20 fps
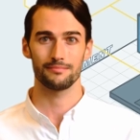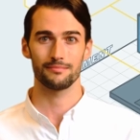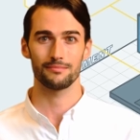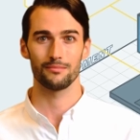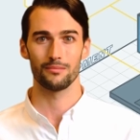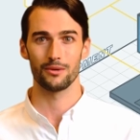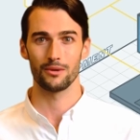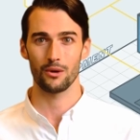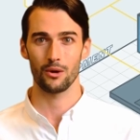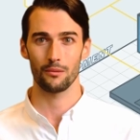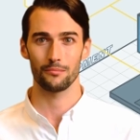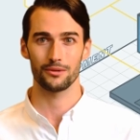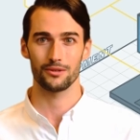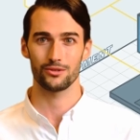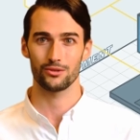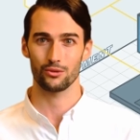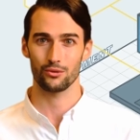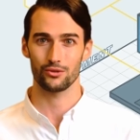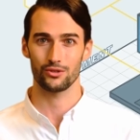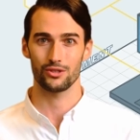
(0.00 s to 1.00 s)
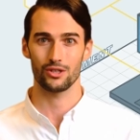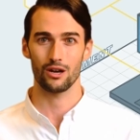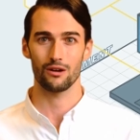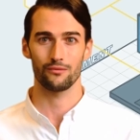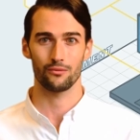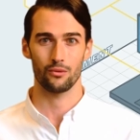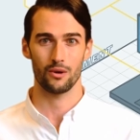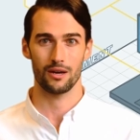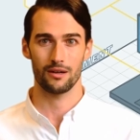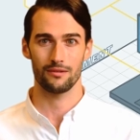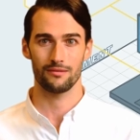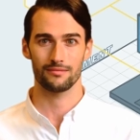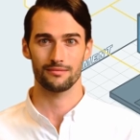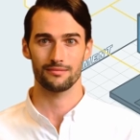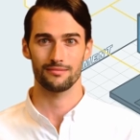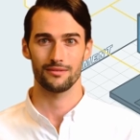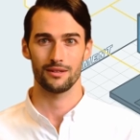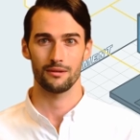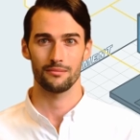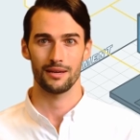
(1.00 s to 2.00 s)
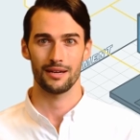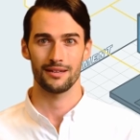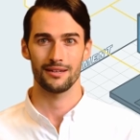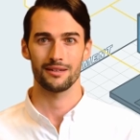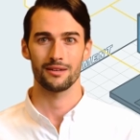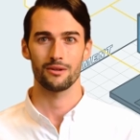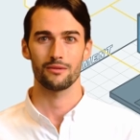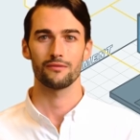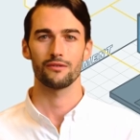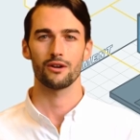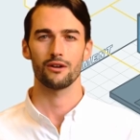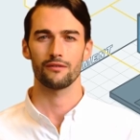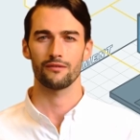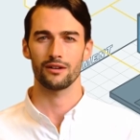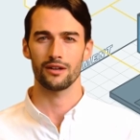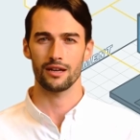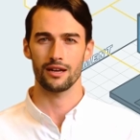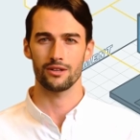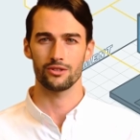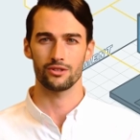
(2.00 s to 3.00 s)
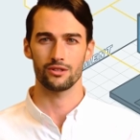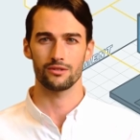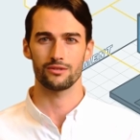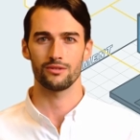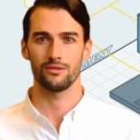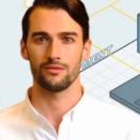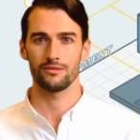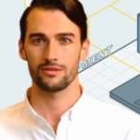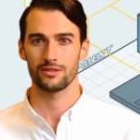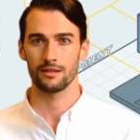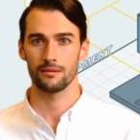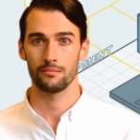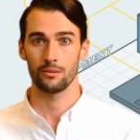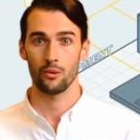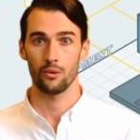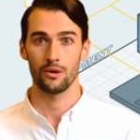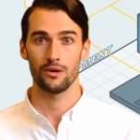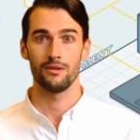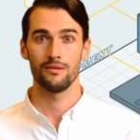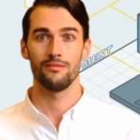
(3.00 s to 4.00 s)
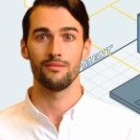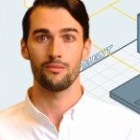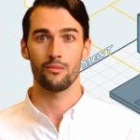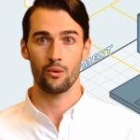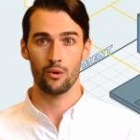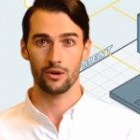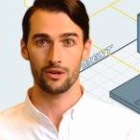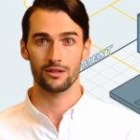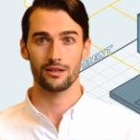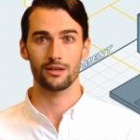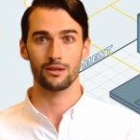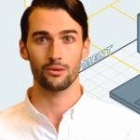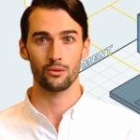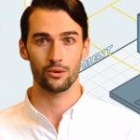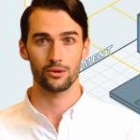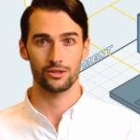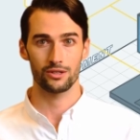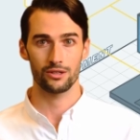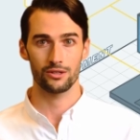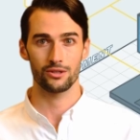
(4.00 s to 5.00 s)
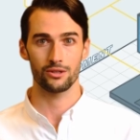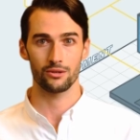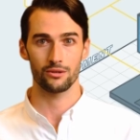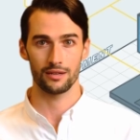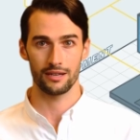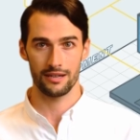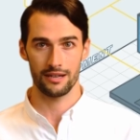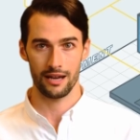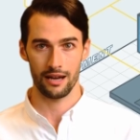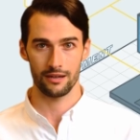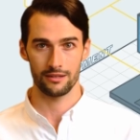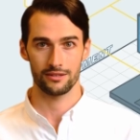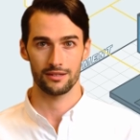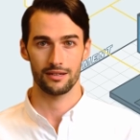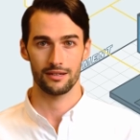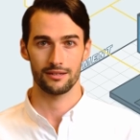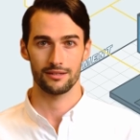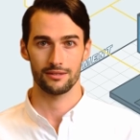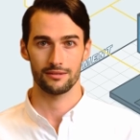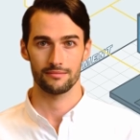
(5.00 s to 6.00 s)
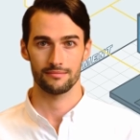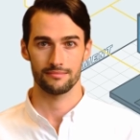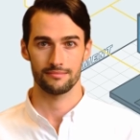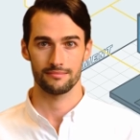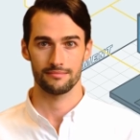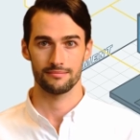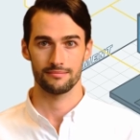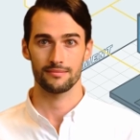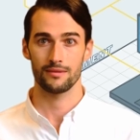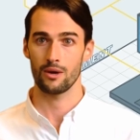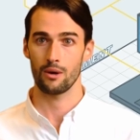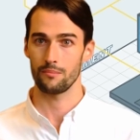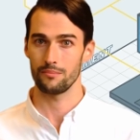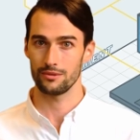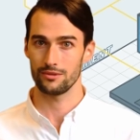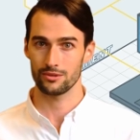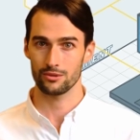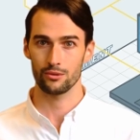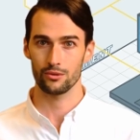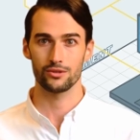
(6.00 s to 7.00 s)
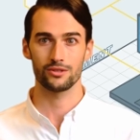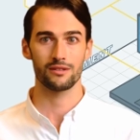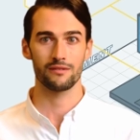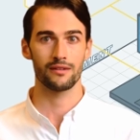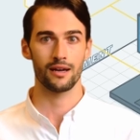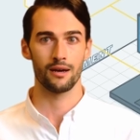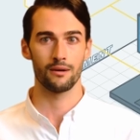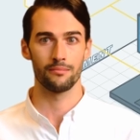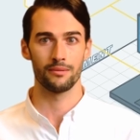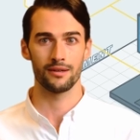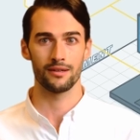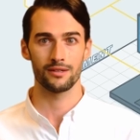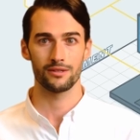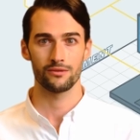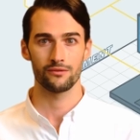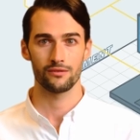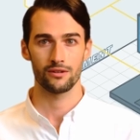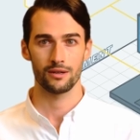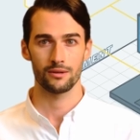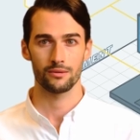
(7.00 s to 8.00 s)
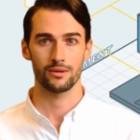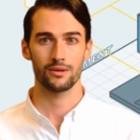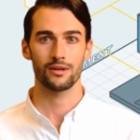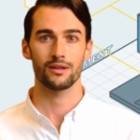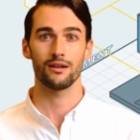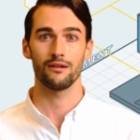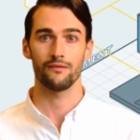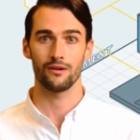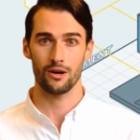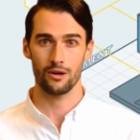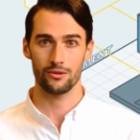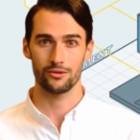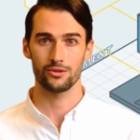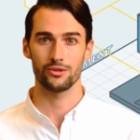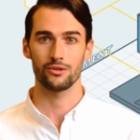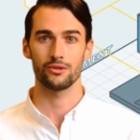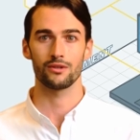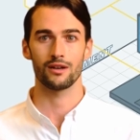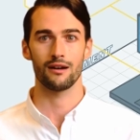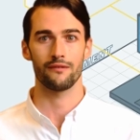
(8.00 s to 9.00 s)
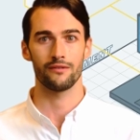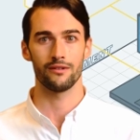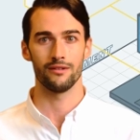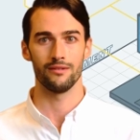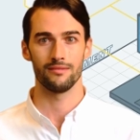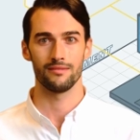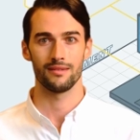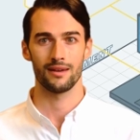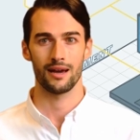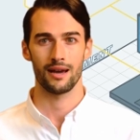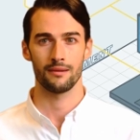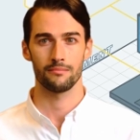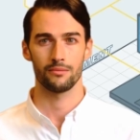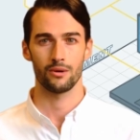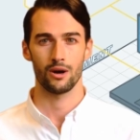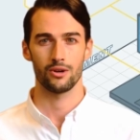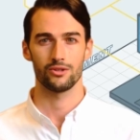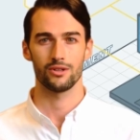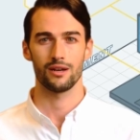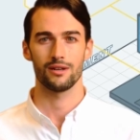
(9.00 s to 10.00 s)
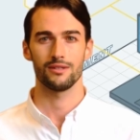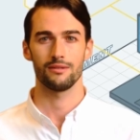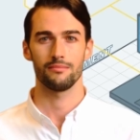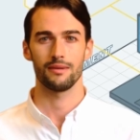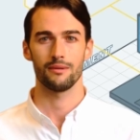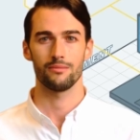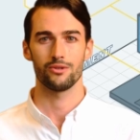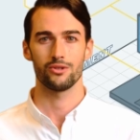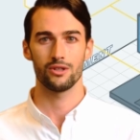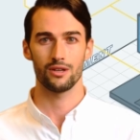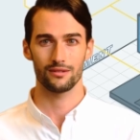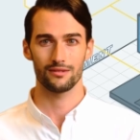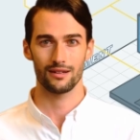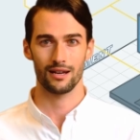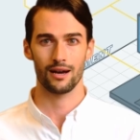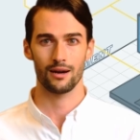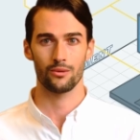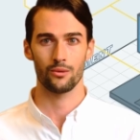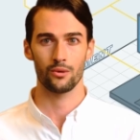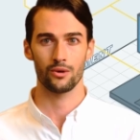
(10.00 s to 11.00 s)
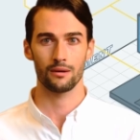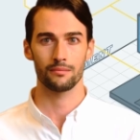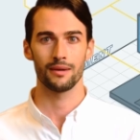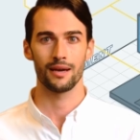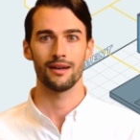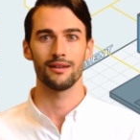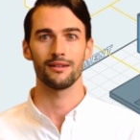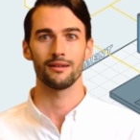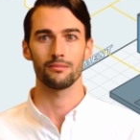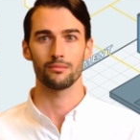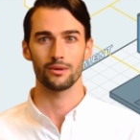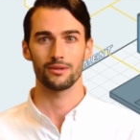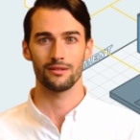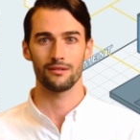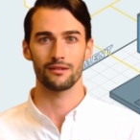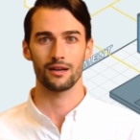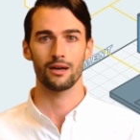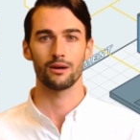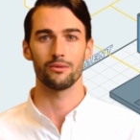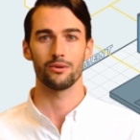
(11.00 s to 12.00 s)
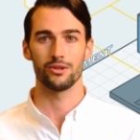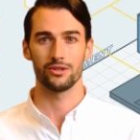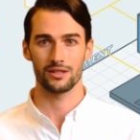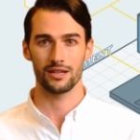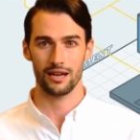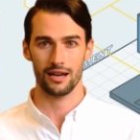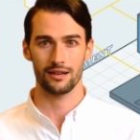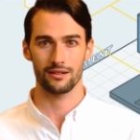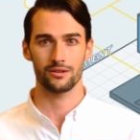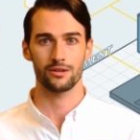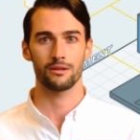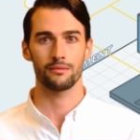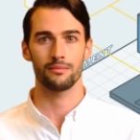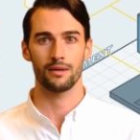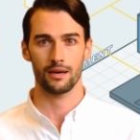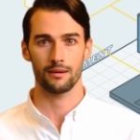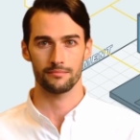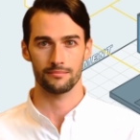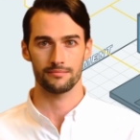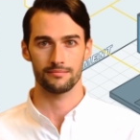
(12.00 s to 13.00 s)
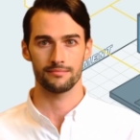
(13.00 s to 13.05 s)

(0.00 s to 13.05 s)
With open source software, there may be no verifications, support, warranty, or security guarantees. Open source development is frequently a volunteer effort, and projects may be shut down or abandoned when developers can't keep up.